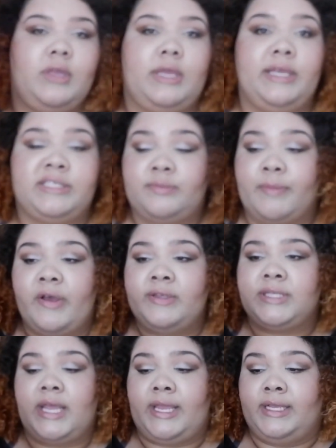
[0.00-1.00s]
it
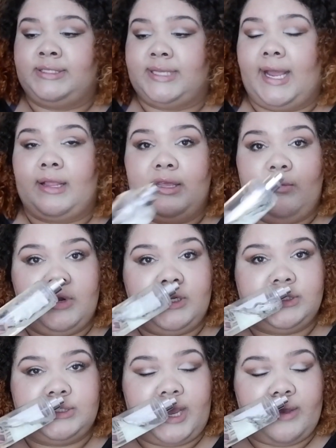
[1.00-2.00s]
smells like exactly what
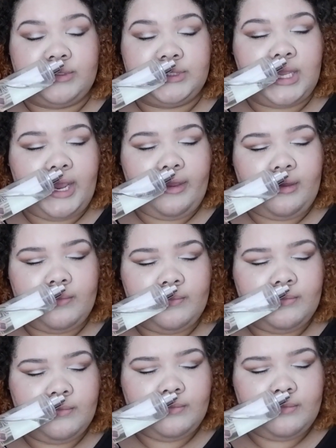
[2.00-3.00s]
it sounds like.
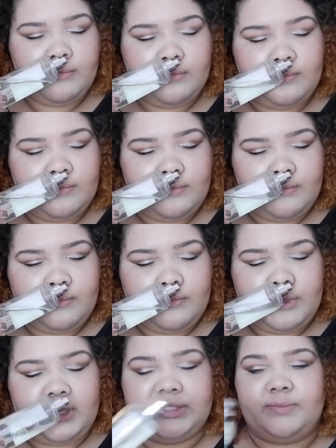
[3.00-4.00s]

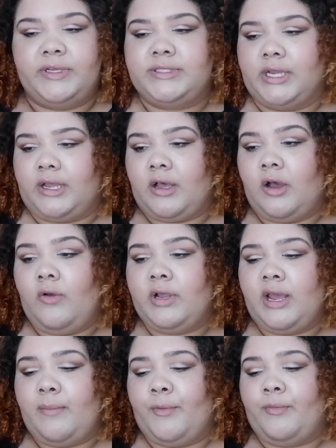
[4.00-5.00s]
It smells like
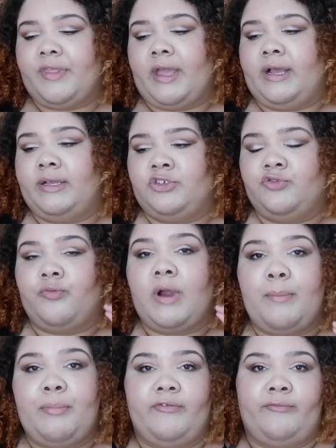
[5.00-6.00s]
coconut, but with like a
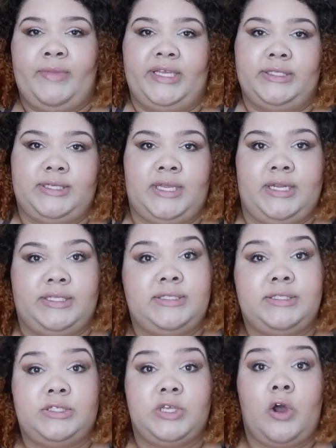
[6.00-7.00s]
drop of mint, and it's
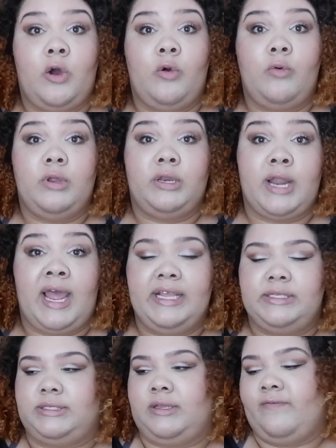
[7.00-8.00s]
so
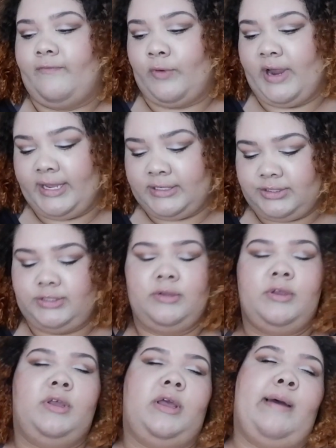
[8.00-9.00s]
nice and fresh.
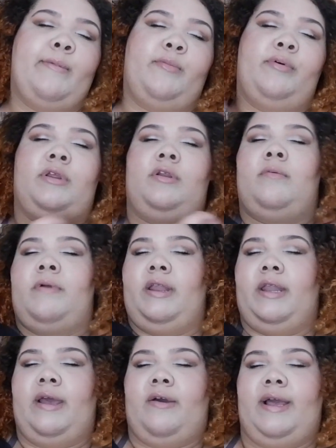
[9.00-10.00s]
I'm going to put it on right
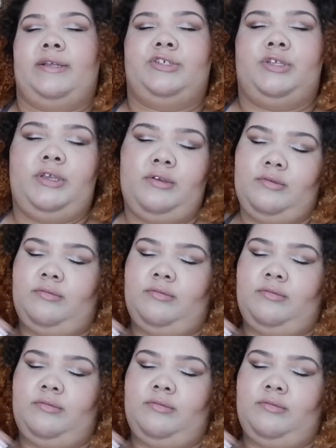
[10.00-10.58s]
now, actually,